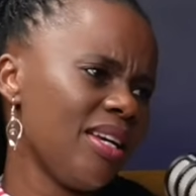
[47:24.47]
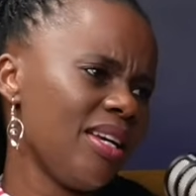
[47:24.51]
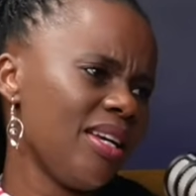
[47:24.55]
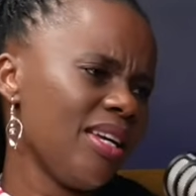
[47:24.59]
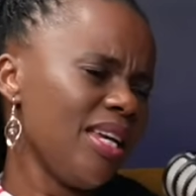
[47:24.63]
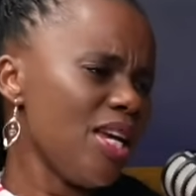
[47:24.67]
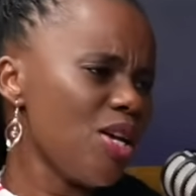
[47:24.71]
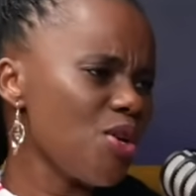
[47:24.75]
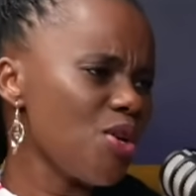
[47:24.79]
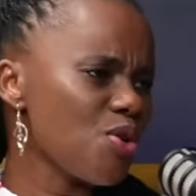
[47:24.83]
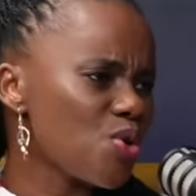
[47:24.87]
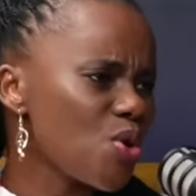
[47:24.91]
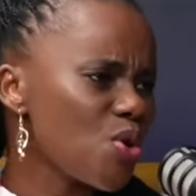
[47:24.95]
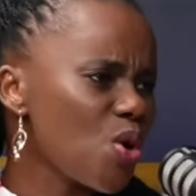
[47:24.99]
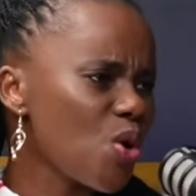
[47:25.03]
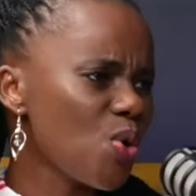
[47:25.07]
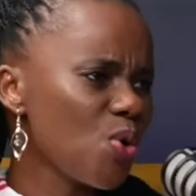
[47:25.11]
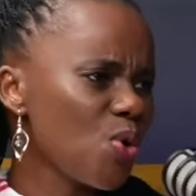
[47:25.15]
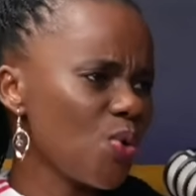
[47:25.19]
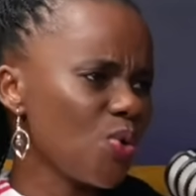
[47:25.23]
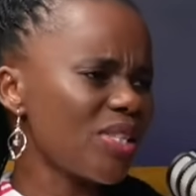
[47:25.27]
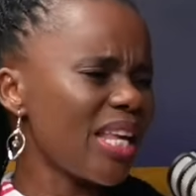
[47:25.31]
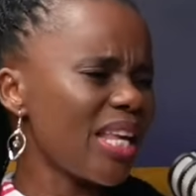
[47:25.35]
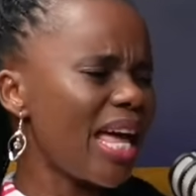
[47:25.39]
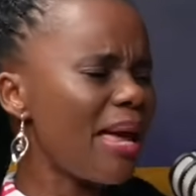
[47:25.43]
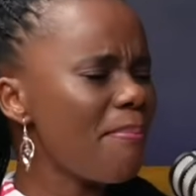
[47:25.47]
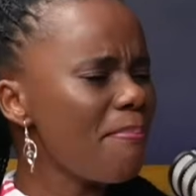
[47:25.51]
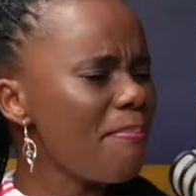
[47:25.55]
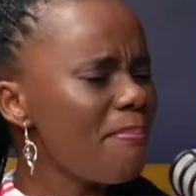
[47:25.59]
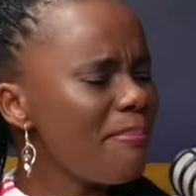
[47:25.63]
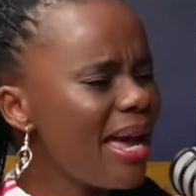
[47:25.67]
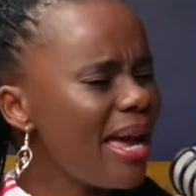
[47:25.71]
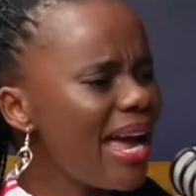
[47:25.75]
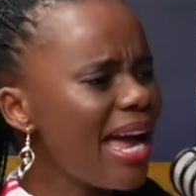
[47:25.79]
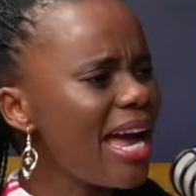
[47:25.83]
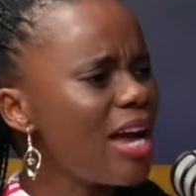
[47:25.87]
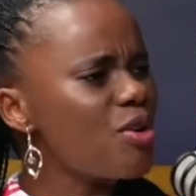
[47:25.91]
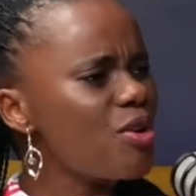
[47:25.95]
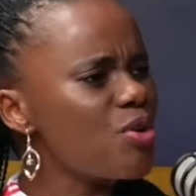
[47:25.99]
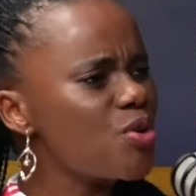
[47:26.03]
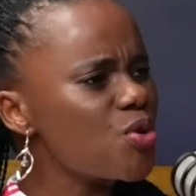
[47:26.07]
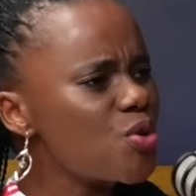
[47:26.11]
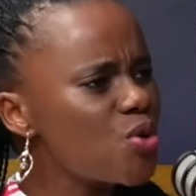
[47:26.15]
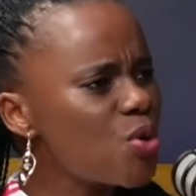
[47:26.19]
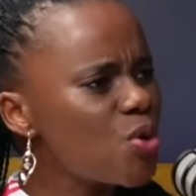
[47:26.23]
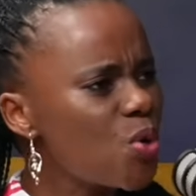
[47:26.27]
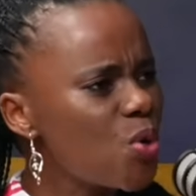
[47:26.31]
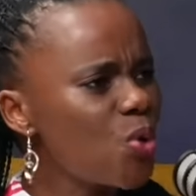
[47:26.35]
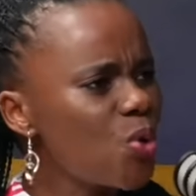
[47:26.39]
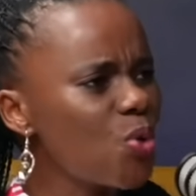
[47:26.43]
He knows. A man
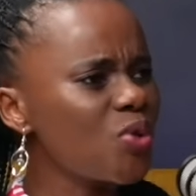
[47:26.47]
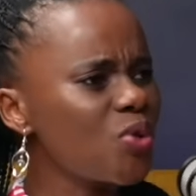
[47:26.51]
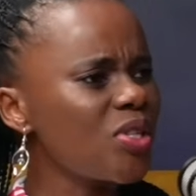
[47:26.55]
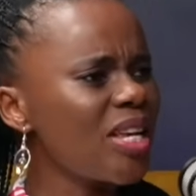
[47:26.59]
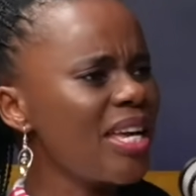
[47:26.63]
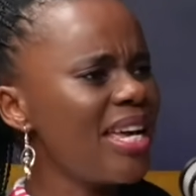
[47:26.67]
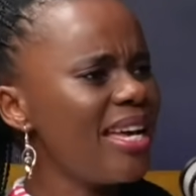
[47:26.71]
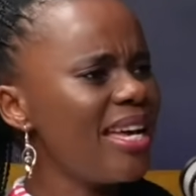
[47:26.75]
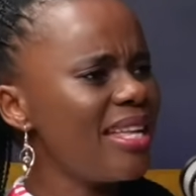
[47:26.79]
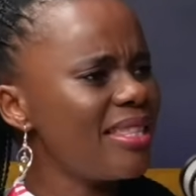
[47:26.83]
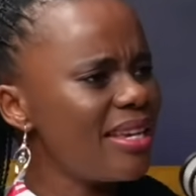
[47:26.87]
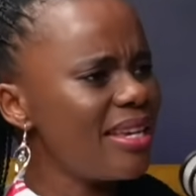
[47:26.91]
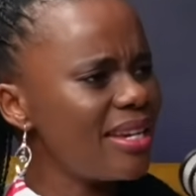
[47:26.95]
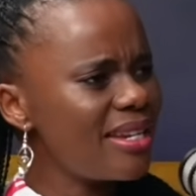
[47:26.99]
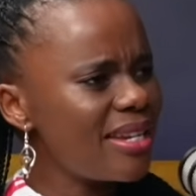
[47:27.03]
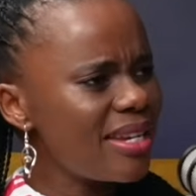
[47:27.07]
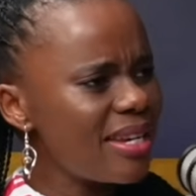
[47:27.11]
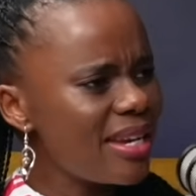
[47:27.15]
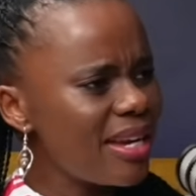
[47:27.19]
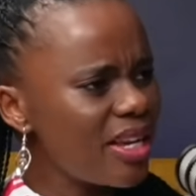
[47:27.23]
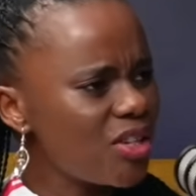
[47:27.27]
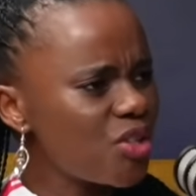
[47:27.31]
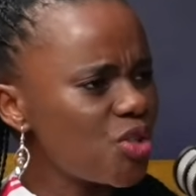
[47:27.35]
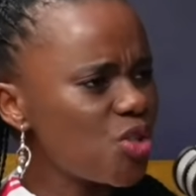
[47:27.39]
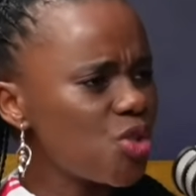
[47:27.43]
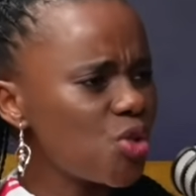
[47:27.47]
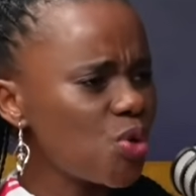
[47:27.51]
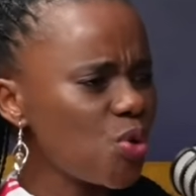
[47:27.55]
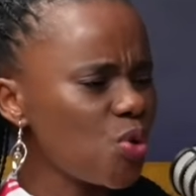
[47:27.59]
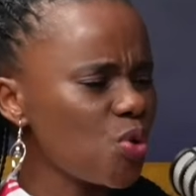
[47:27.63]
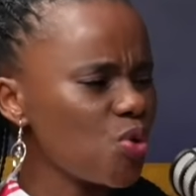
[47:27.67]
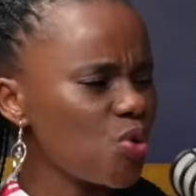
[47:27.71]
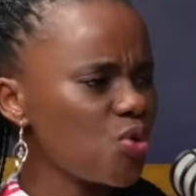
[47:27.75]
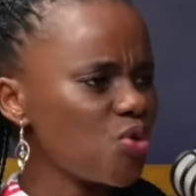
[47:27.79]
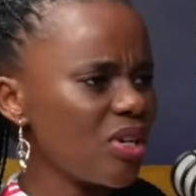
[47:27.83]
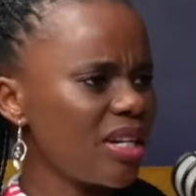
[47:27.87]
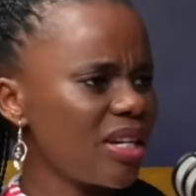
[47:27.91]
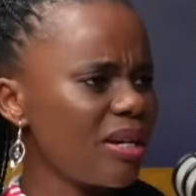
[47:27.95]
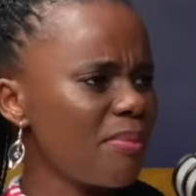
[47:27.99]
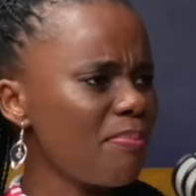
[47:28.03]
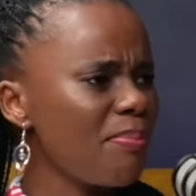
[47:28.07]
knows that he has children.